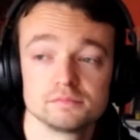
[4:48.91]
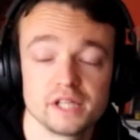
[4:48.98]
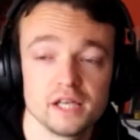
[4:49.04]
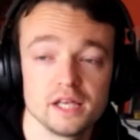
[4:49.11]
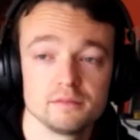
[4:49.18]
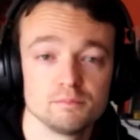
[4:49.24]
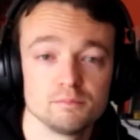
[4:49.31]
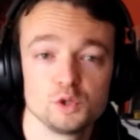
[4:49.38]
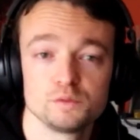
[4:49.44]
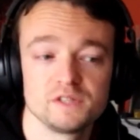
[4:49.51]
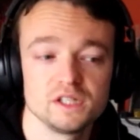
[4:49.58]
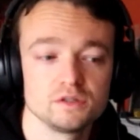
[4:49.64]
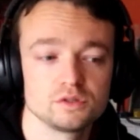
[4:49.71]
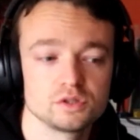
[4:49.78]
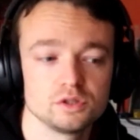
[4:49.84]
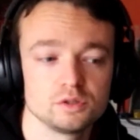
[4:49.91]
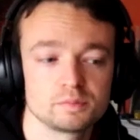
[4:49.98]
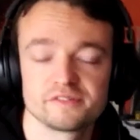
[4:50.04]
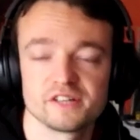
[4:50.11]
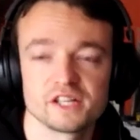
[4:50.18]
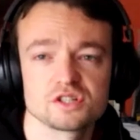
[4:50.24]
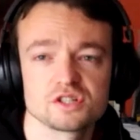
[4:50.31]
Then moved into
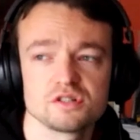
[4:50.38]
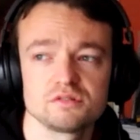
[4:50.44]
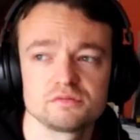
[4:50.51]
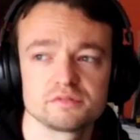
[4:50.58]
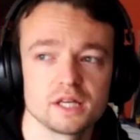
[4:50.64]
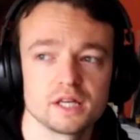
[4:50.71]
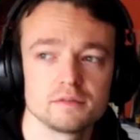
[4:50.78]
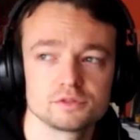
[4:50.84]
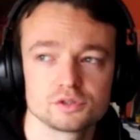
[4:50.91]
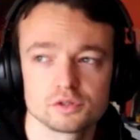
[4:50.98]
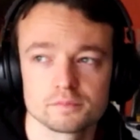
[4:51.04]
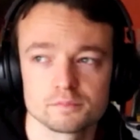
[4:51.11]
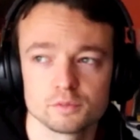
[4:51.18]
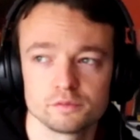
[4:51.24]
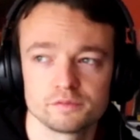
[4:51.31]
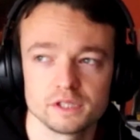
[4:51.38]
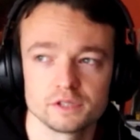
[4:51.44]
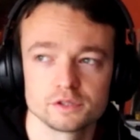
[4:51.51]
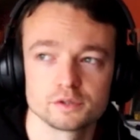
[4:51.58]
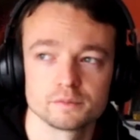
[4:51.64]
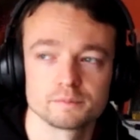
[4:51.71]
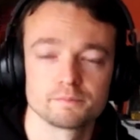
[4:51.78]
professional, then sort of moved
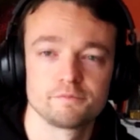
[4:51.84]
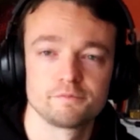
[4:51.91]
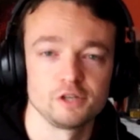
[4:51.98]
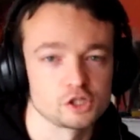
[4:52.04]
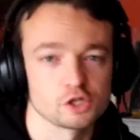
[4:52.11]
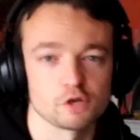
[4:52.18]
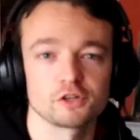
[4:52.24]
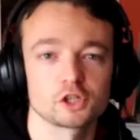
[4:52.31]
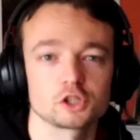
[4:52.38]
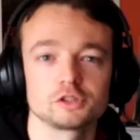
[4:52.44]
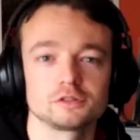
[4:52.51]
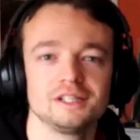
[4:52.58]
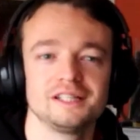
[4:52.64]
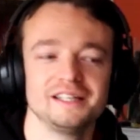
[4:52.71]
into philosophical